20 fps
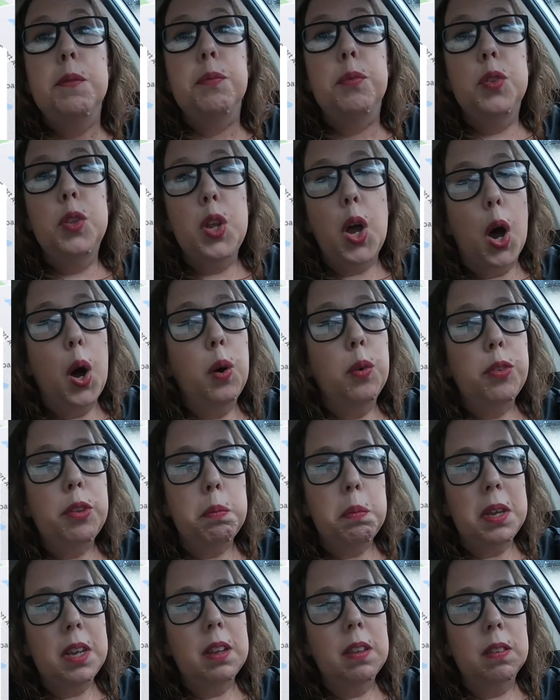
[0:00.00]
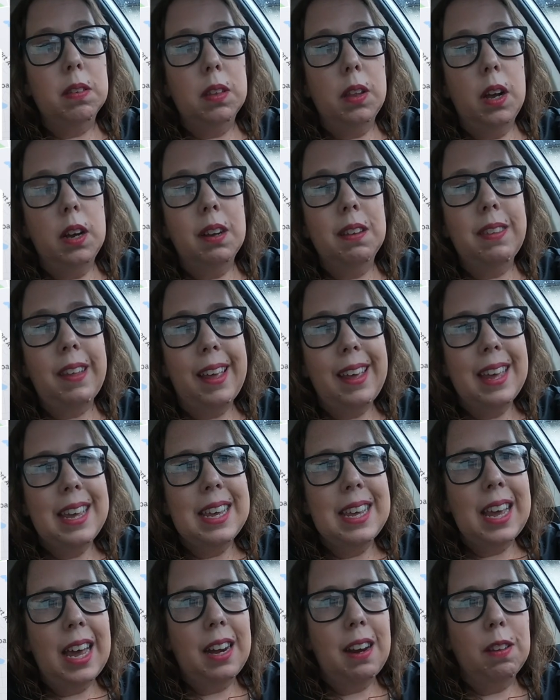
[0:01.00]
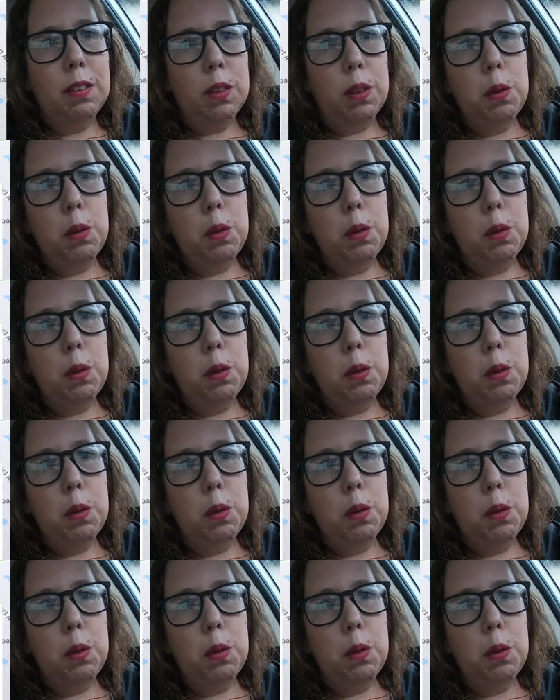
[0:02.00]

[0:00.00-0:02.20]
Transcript: No, to me, as long as I can get as